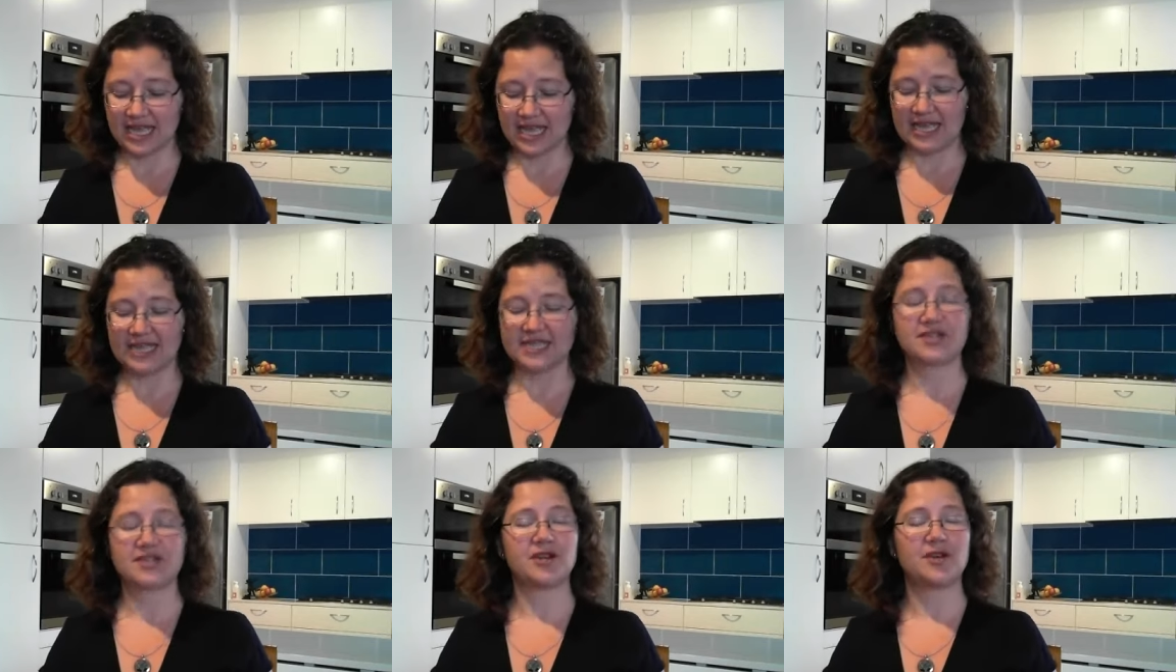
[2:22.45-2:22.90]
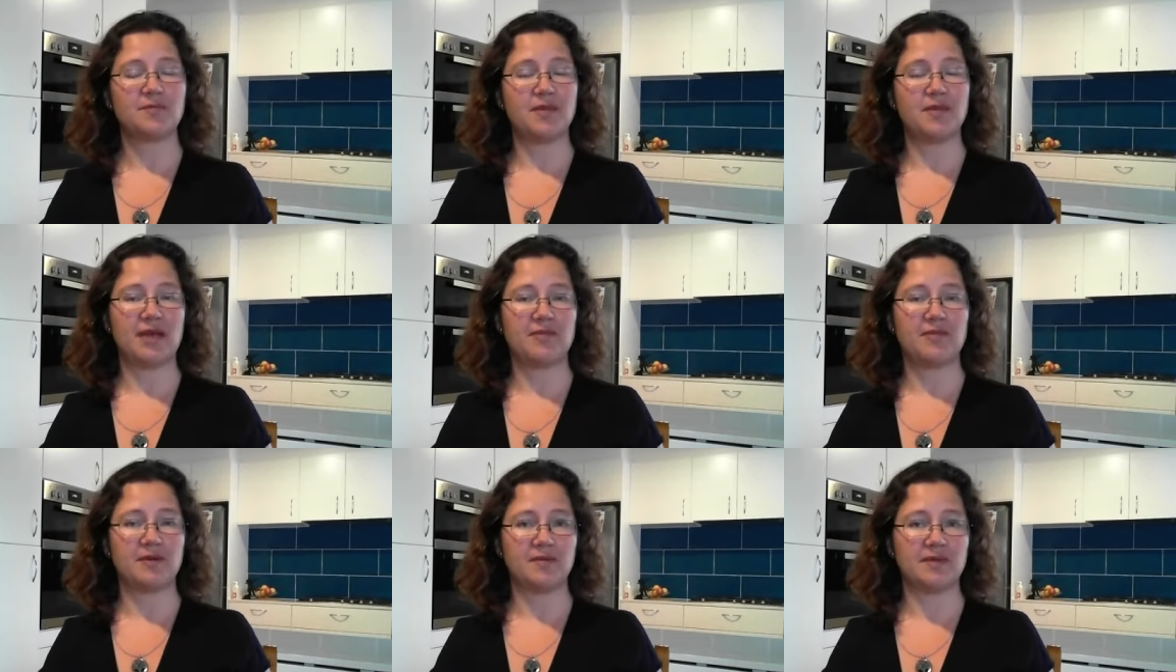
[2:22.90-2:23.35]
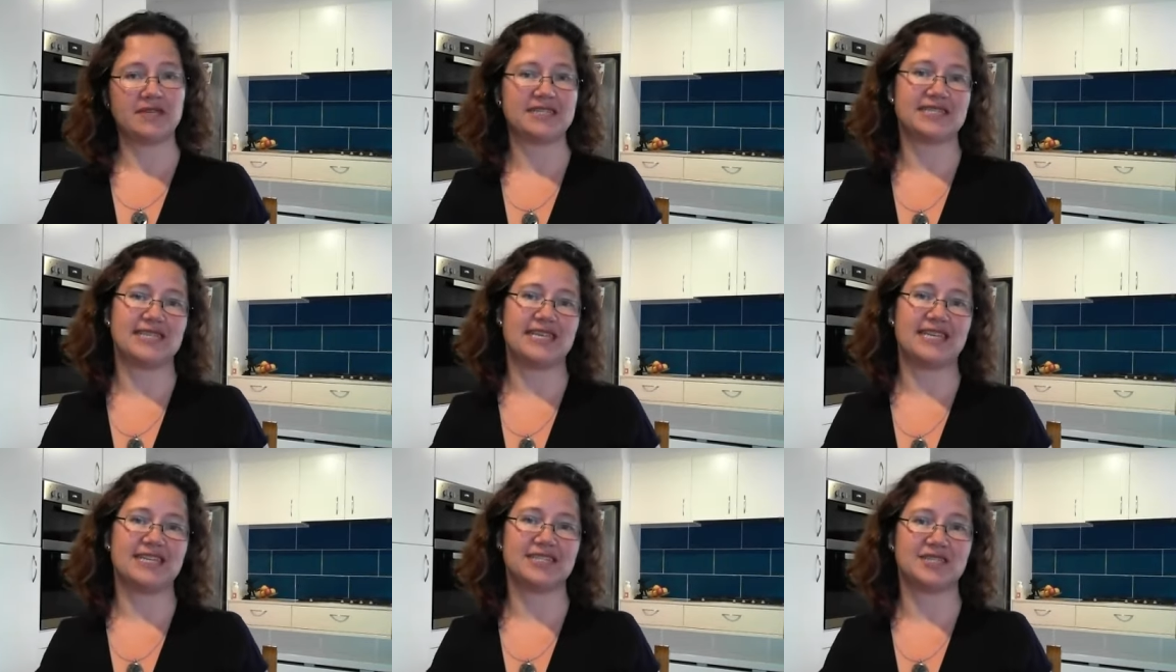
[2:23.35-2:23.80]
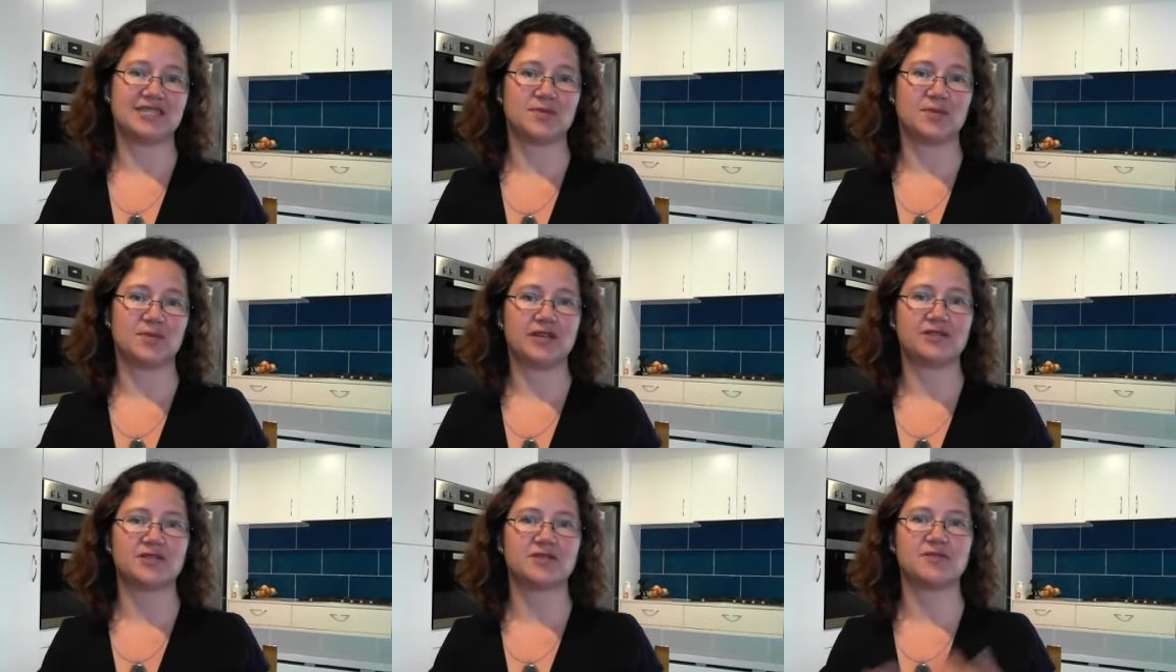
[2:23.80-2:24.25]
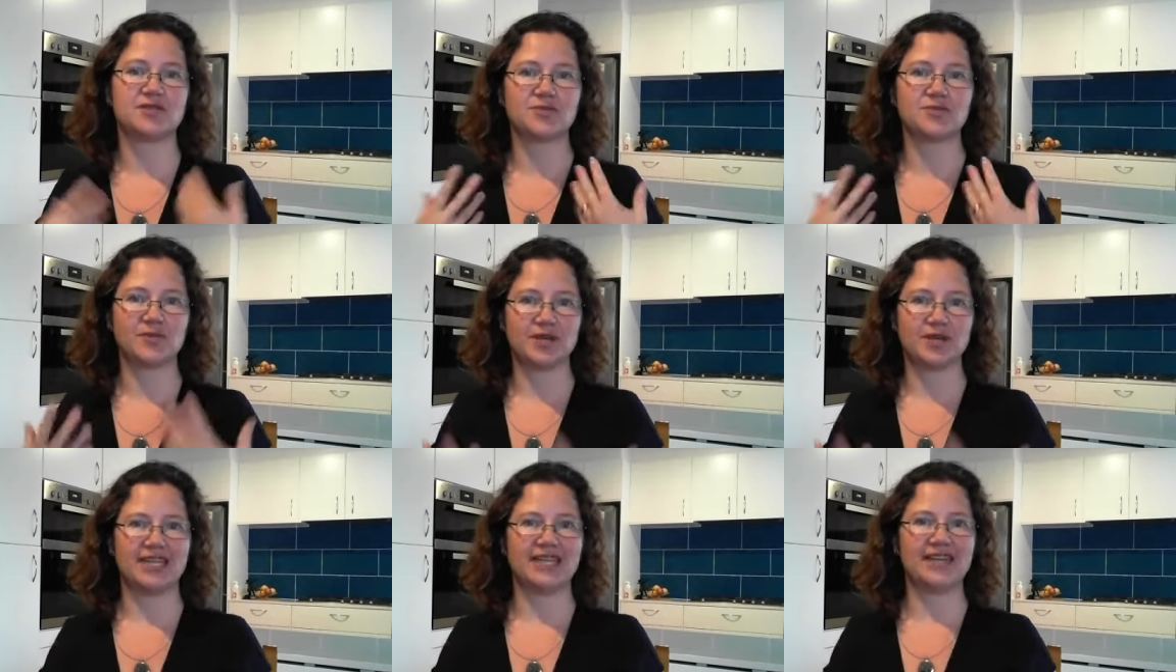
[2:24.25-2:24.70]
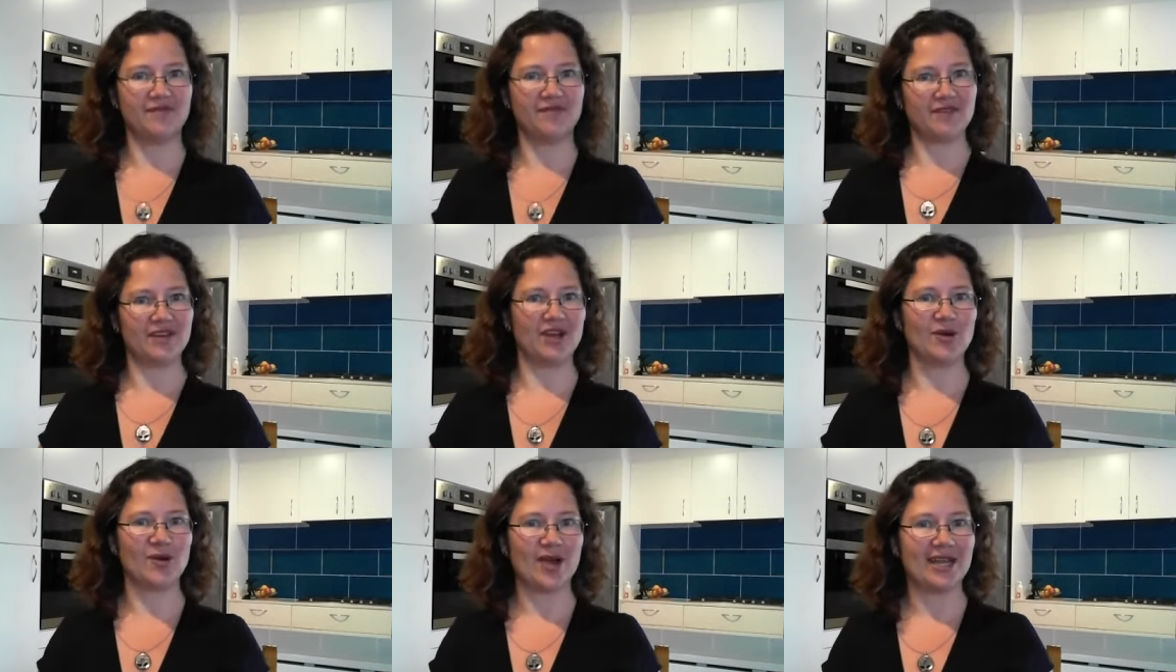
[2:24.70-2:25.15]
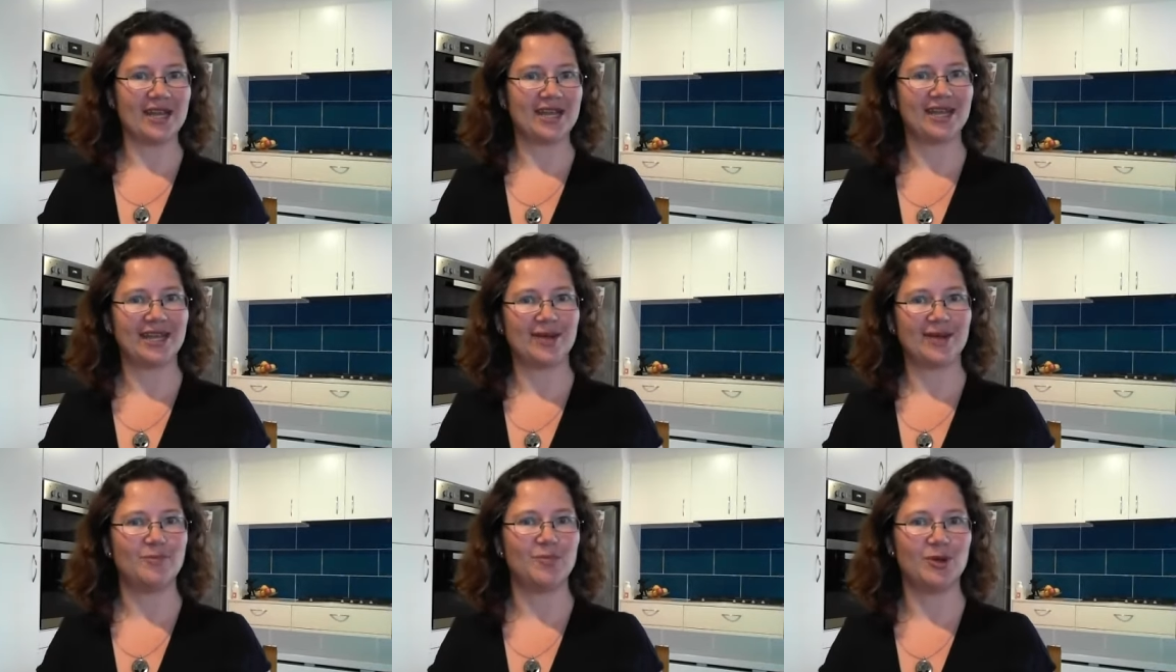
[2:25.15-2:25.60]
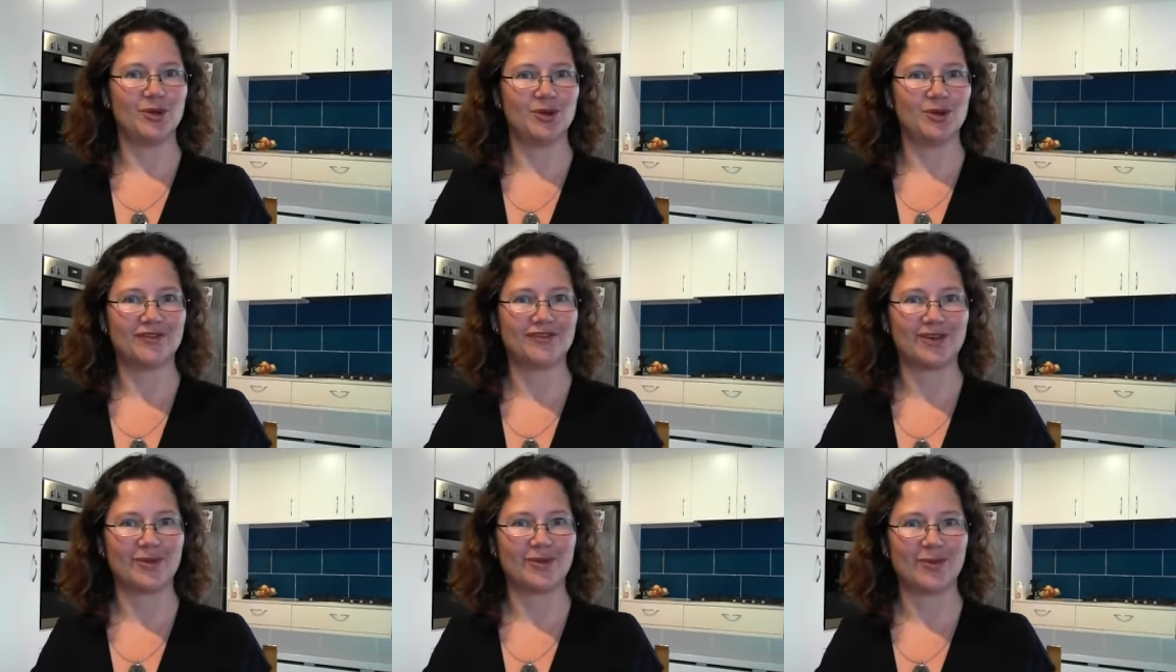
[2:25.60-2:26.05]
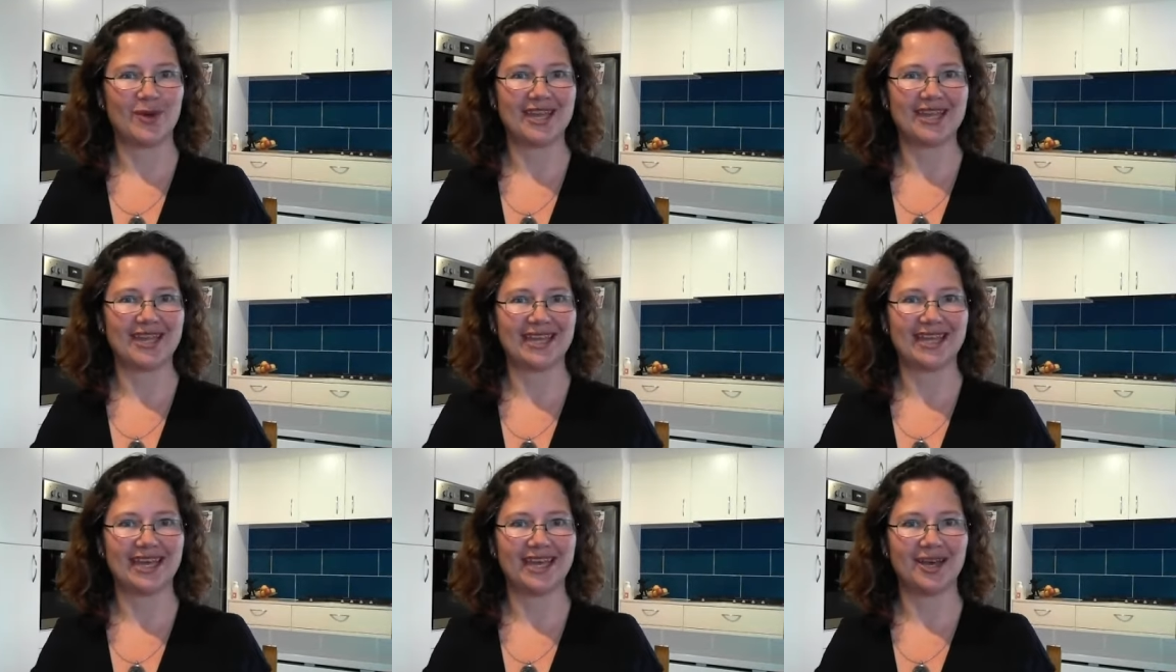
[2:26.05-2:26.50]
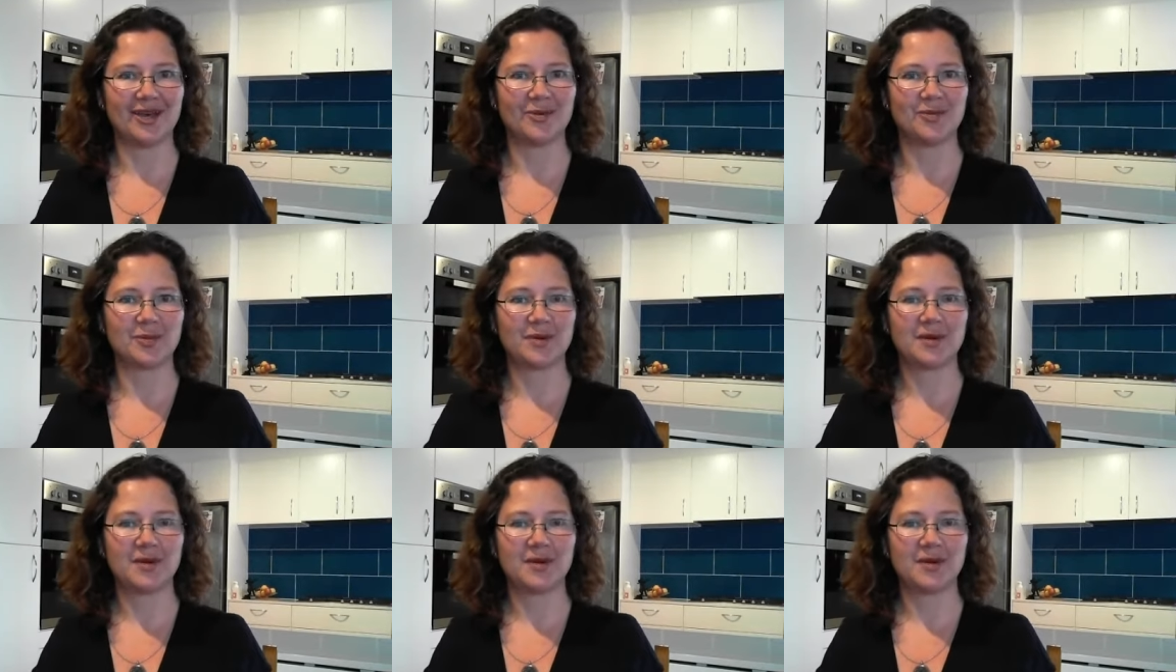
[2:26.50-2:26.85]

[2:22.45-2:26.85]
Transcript: It's got a peppermint scent as well, so it's really invigorating and beautiful at waking up.